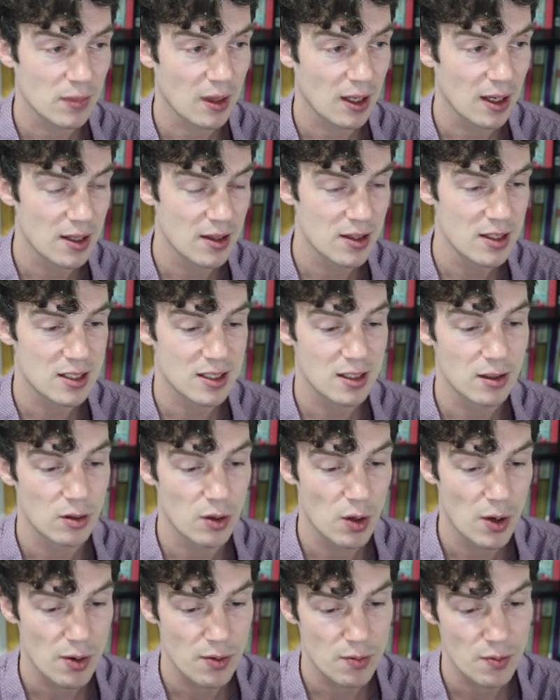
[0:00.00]
and this
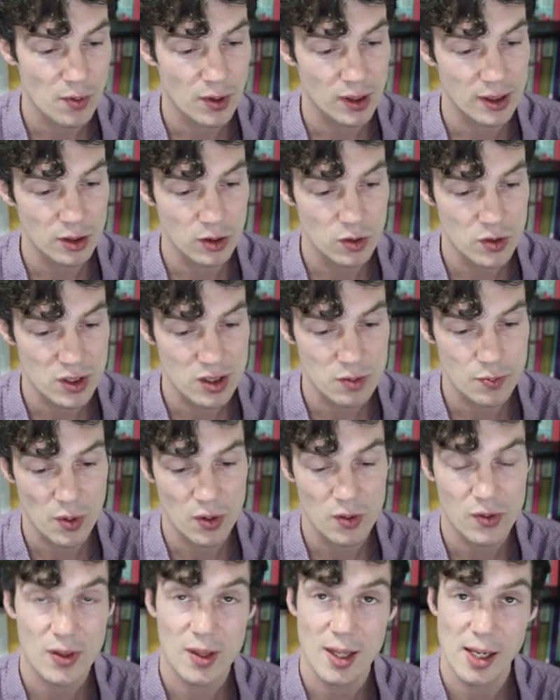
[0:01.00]
uses
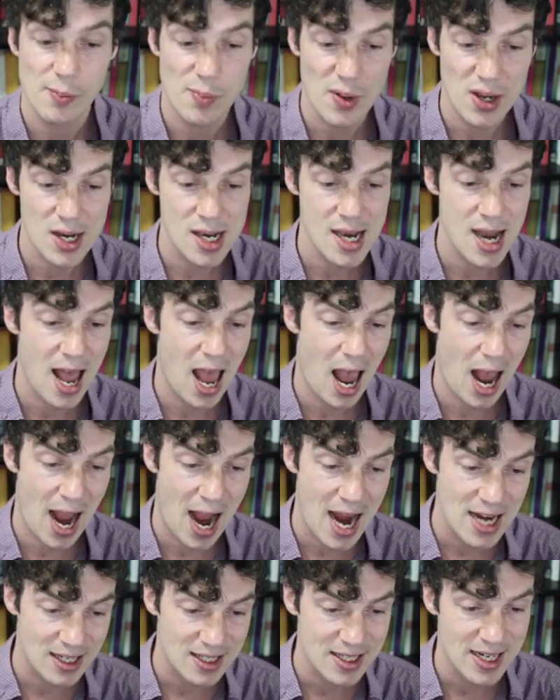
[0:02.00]
both a button
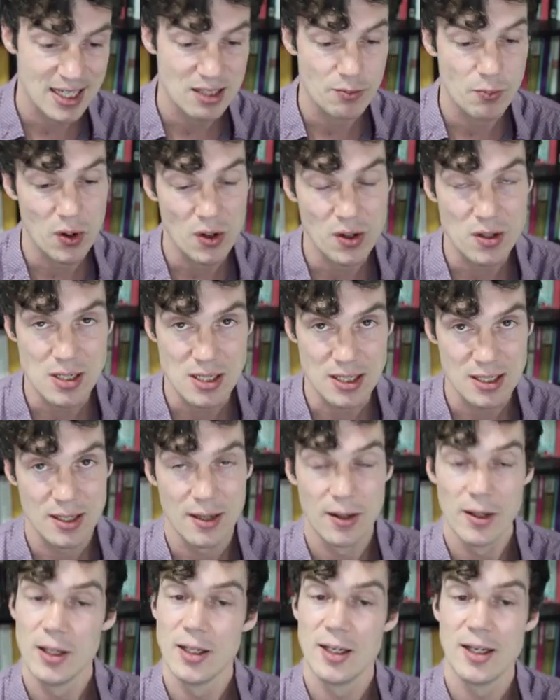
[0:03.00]
and a text box
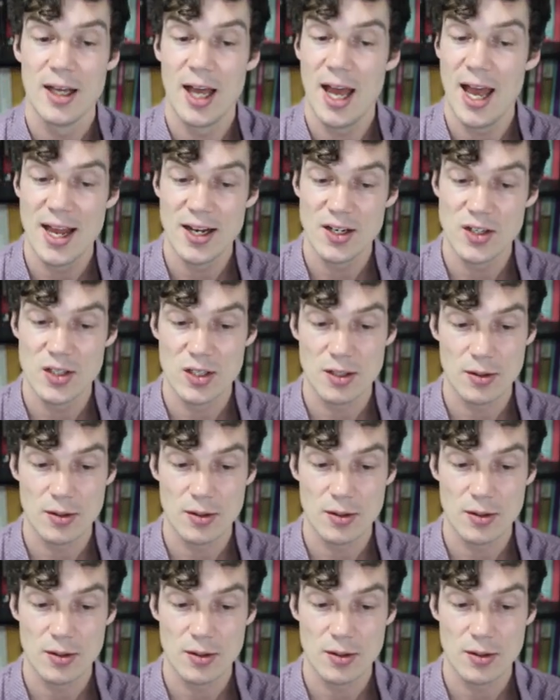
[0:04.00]
and